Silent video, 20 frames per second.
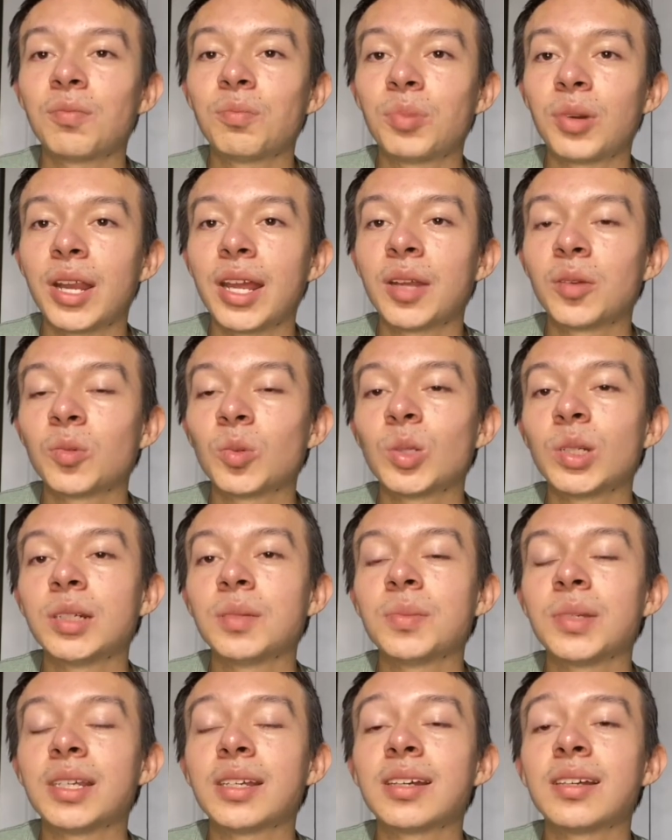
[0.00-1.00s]
brand one
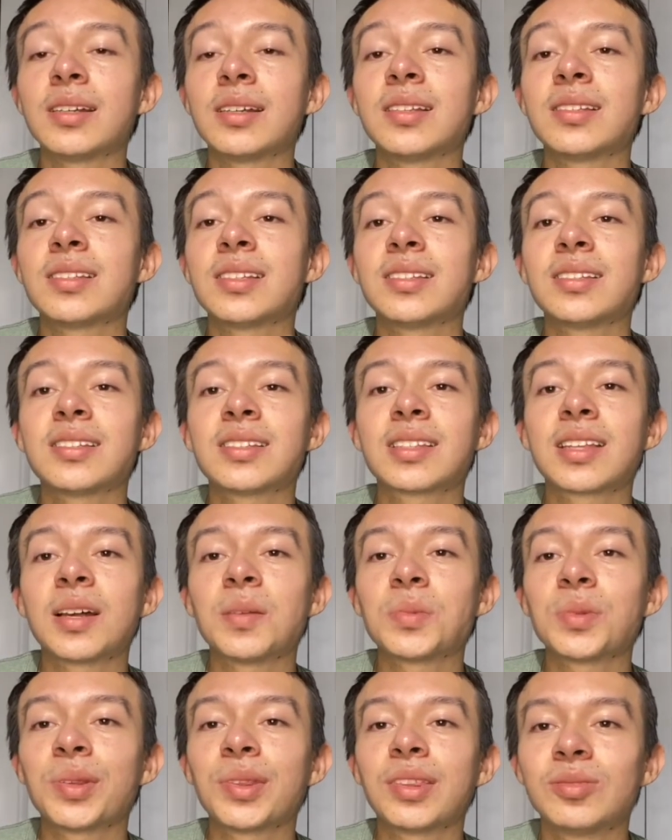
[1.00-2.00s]
because it just
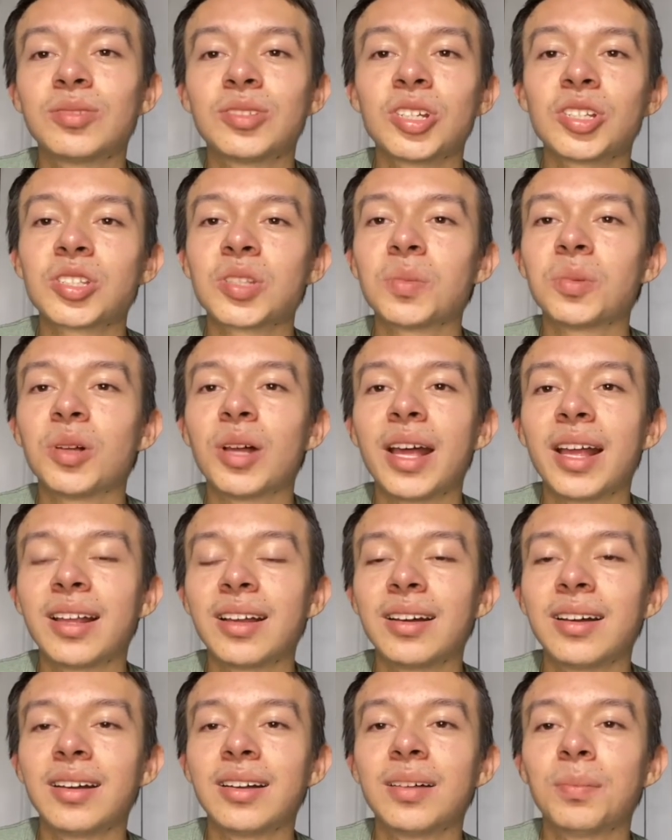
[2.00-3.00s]
comes with adjustable
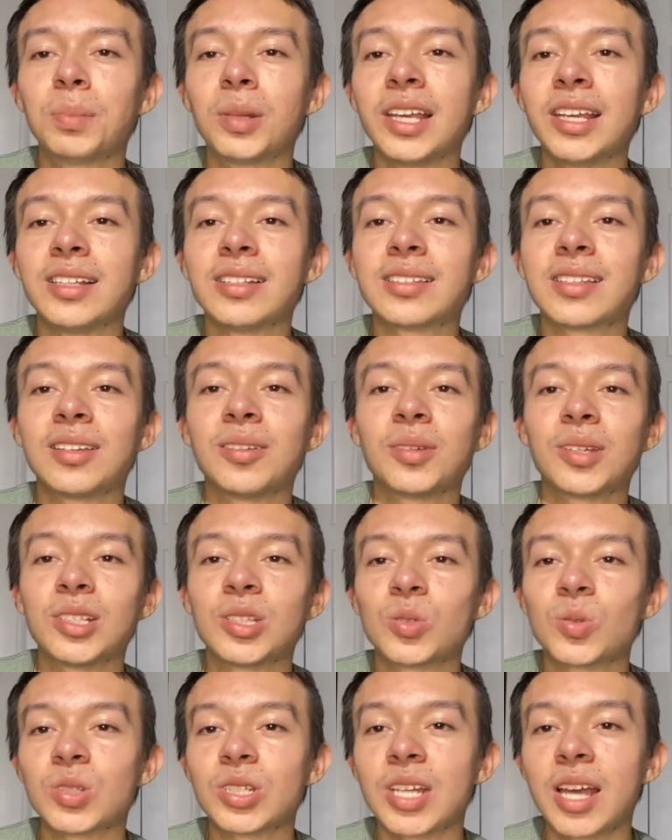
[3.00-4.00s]
blades that you can
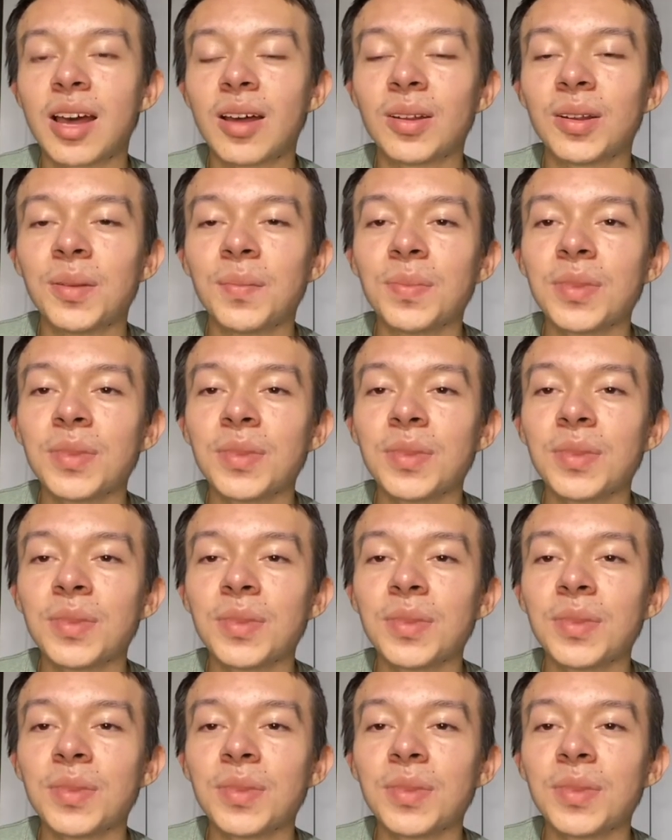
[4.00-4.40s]
switch out,